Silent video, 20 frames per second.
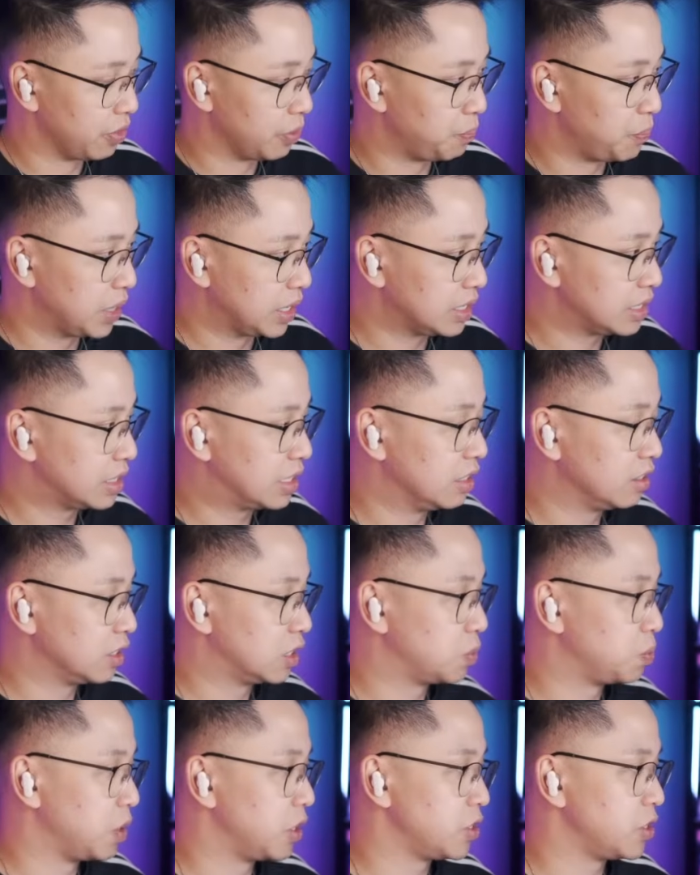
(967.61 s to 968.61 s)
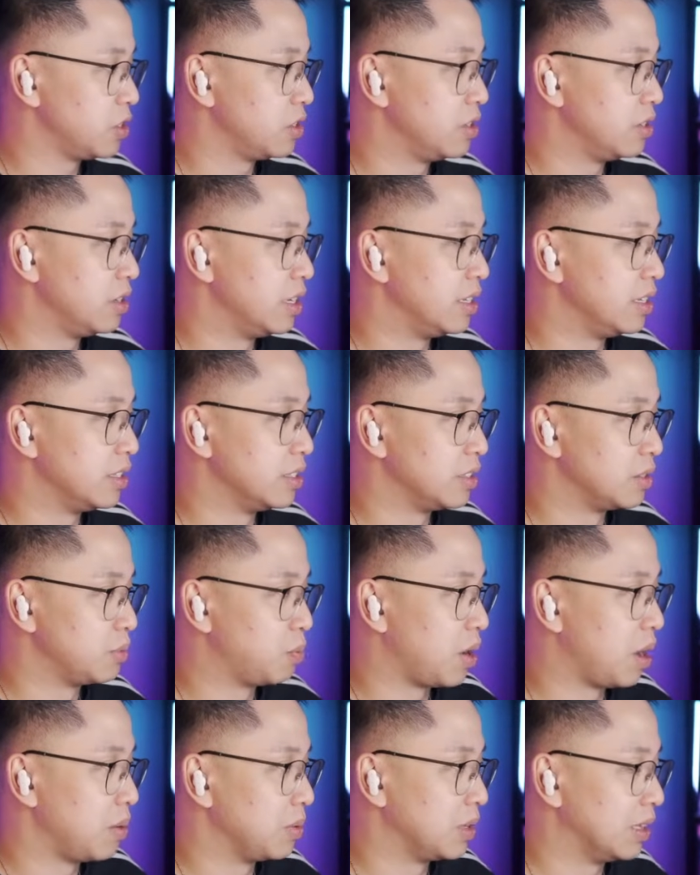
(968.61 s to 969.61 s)
The biggest skill expression is
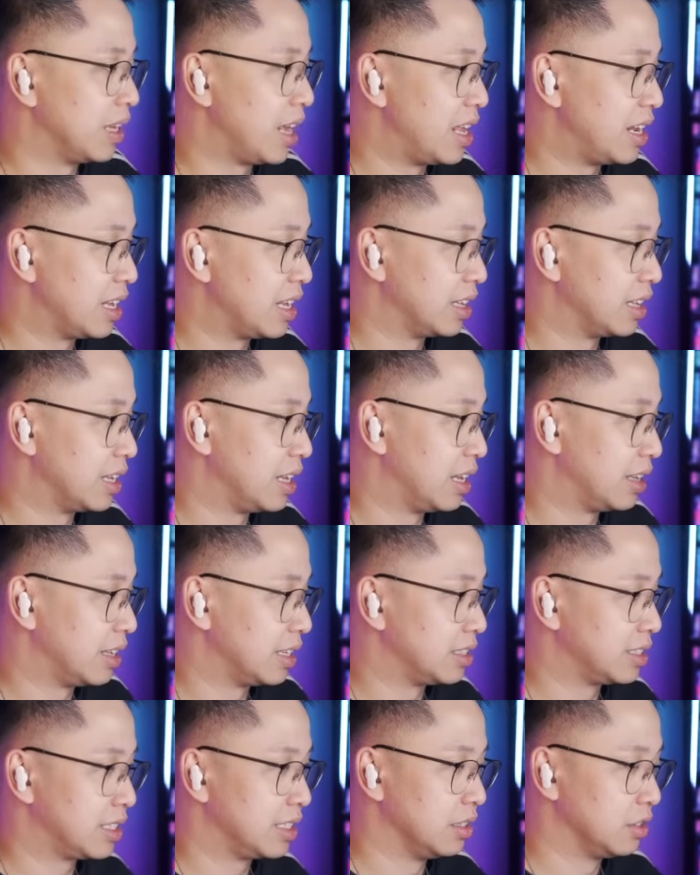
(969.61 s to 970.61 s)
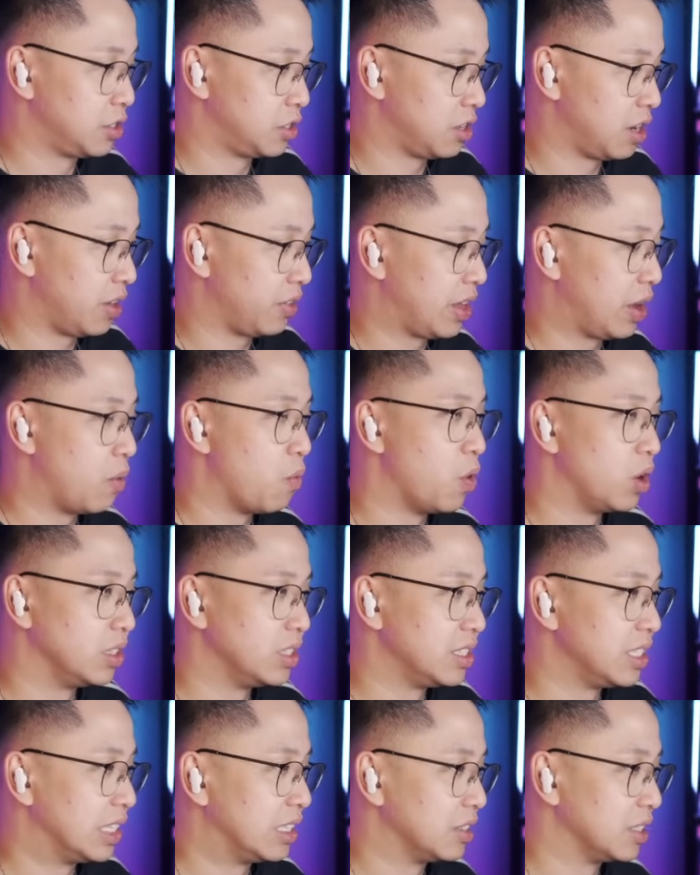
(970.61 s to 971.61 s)
probably landing that skill shot, that
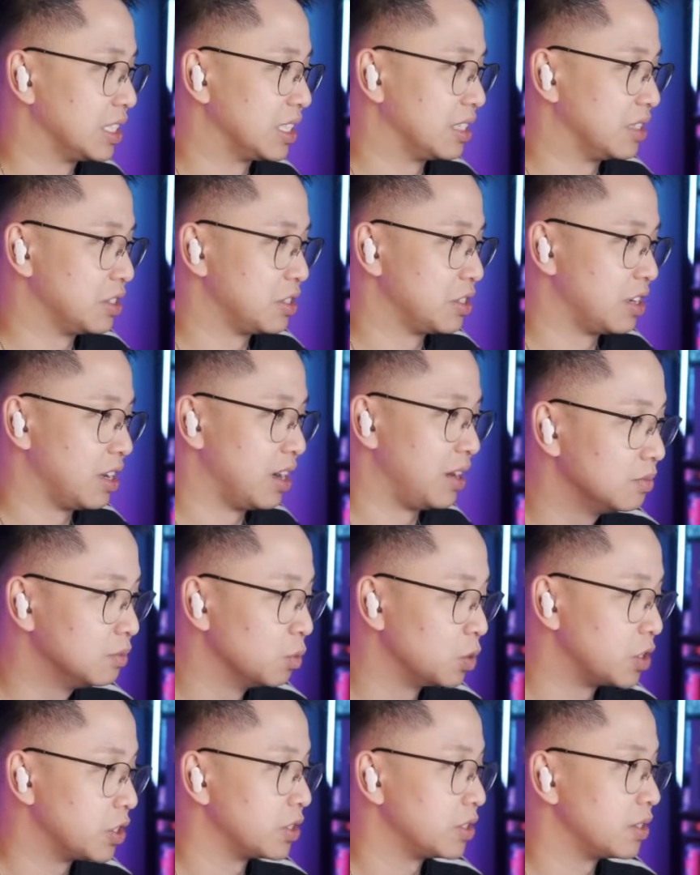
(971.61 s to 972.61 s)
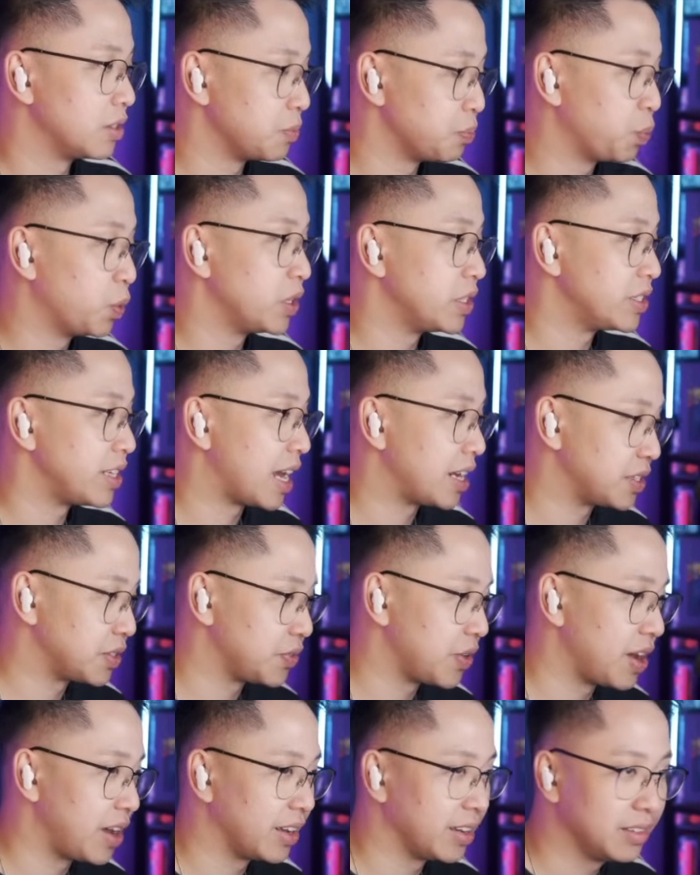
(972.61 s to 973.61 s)
one single skill shot, which is pretty
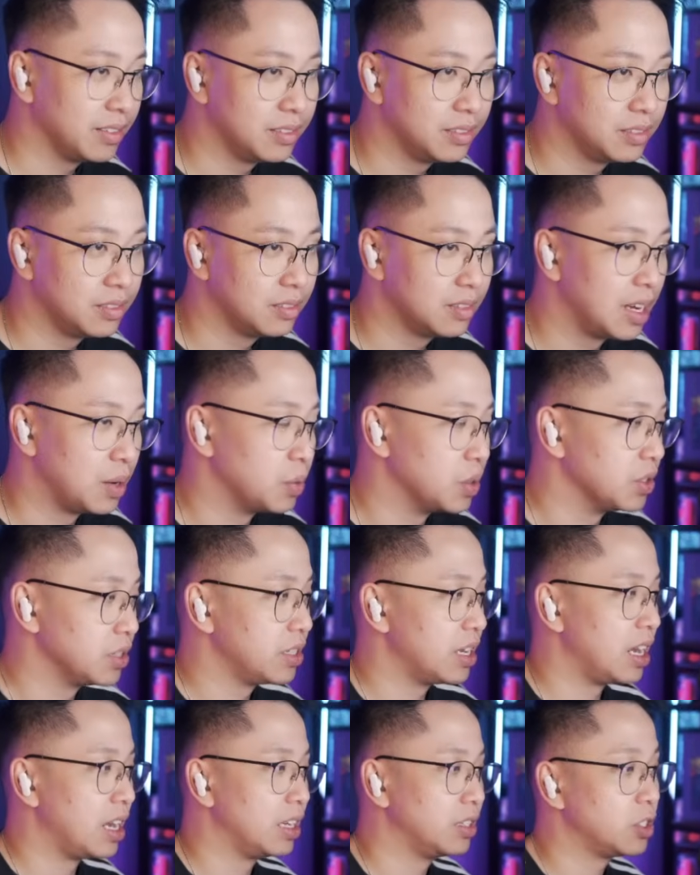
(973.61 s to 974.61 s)
satisfying, I will say.